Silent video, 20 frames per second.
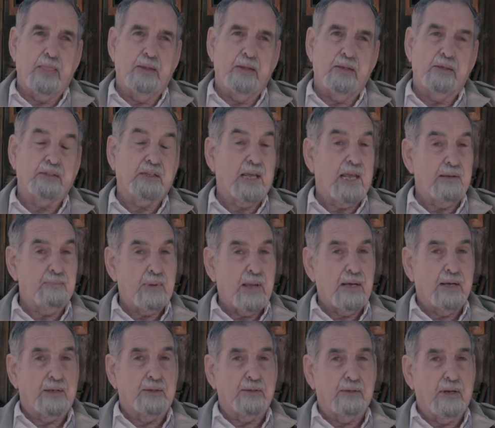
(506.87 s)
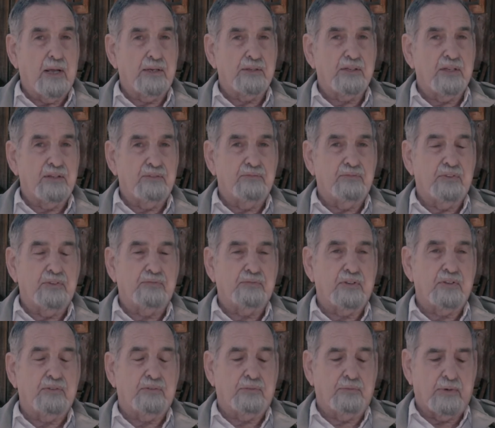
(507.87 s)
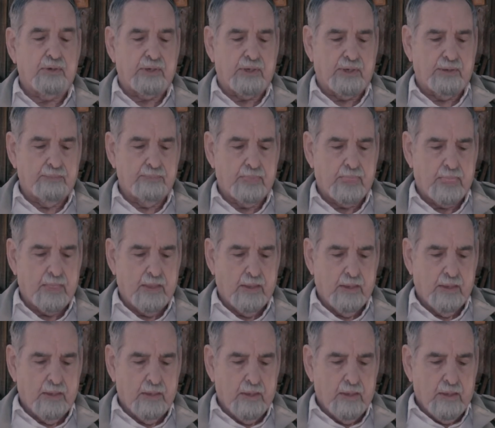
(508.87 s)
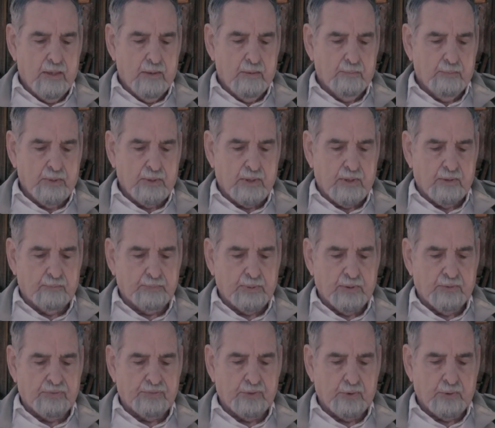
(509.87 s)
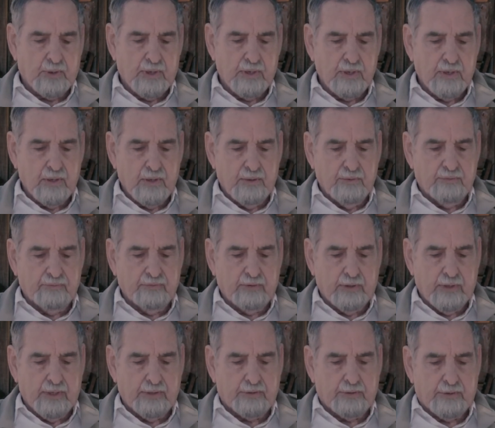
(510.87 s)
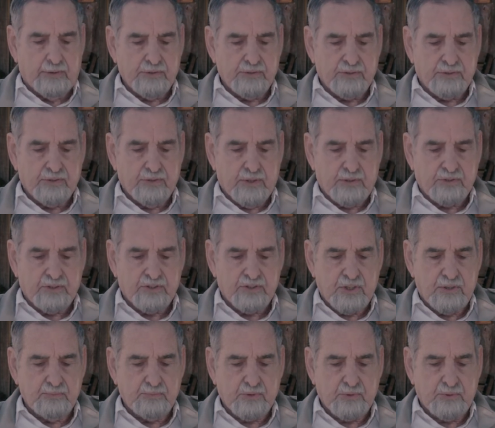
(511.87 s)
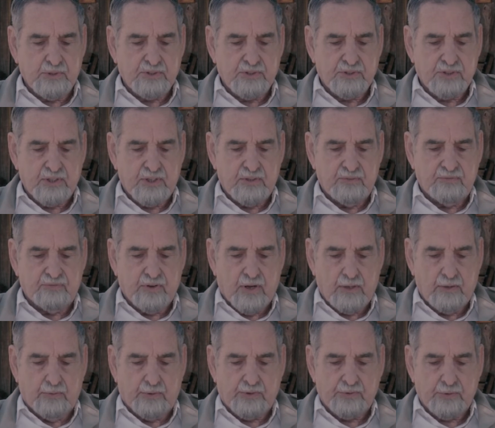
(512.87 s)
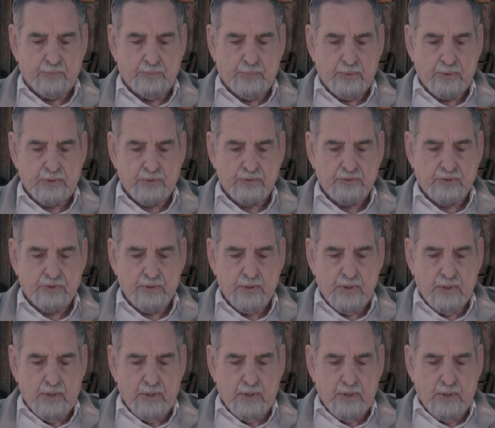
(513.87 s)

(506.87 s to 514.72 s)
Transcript: It came out in 1953. But a plethora of letters that Sims received following the book's